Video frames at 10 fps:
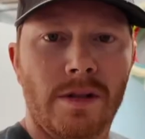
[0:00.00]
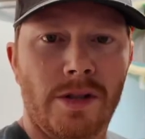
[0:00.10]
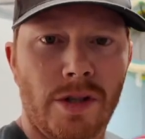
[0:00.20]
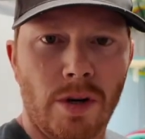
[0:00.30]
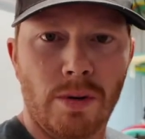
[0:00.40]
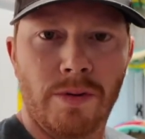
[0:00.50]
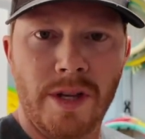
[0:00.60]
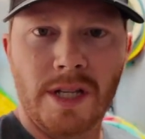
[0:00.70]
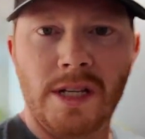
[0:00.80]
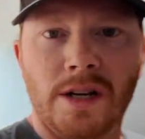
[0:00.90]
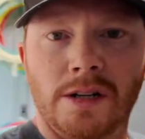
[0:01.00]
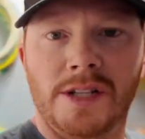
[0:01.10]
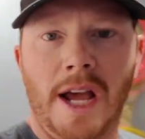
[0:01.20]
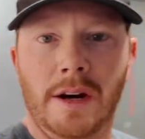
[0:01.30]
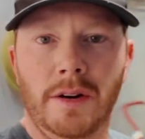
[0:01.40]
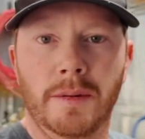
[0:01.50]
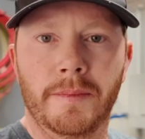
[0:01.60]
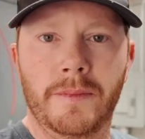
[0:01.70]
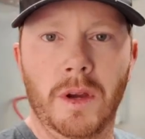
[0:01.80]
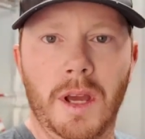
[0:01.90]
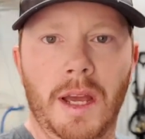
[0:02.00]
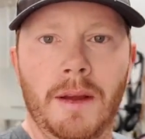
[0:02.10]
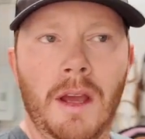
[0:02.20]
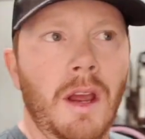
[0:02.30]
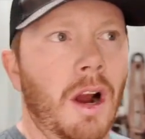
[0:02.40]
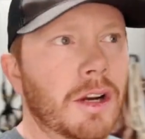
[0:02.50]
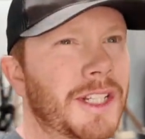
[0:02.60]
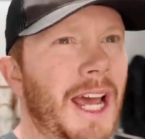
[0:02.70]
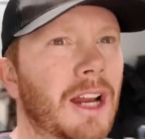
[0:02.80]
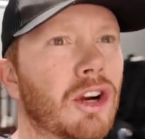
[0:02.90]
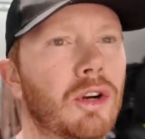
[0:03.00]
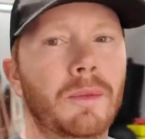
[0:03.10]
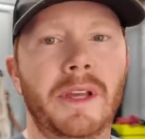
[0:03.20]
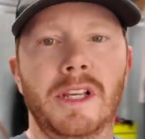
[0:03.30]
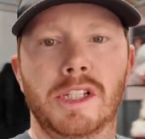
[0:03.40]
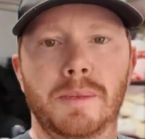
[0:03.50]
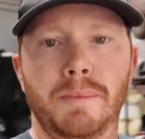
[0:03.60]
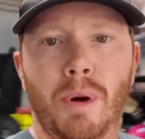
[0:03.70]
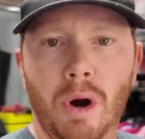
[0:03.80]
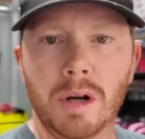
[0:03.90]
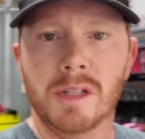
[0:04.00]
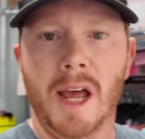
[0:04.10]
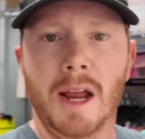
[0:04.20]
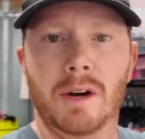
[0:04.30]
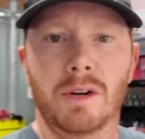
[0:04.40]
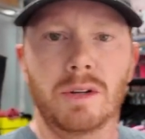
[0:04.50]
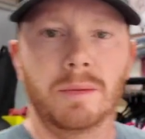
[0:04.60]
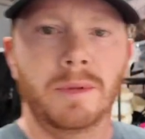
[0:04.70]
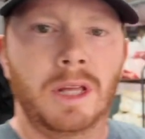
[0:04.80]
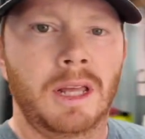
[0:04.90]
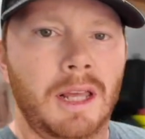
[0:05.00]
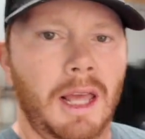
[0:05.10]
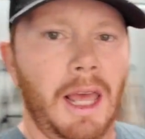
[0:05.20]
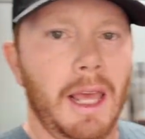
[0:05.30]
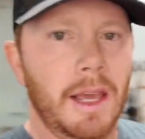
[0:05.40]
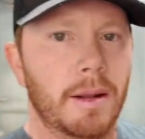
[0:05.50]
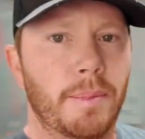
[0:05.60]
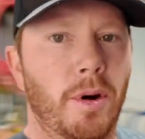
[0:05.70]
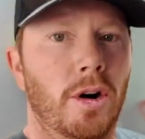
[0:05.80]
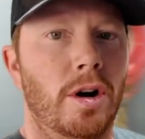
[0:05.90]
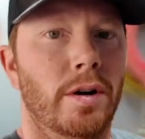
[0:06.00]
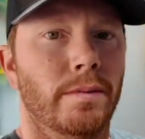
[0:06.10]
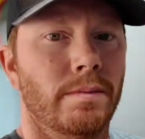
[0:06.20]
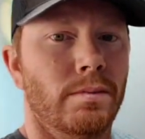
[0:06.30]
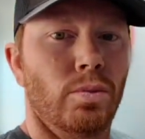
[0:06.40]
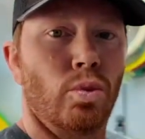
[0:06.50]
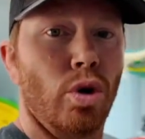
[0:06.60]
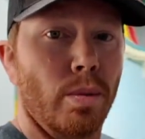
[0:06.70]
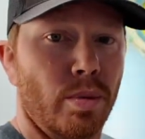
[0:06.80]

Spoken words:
So this is our tack room, okay? Our tack room is part tack room and part rope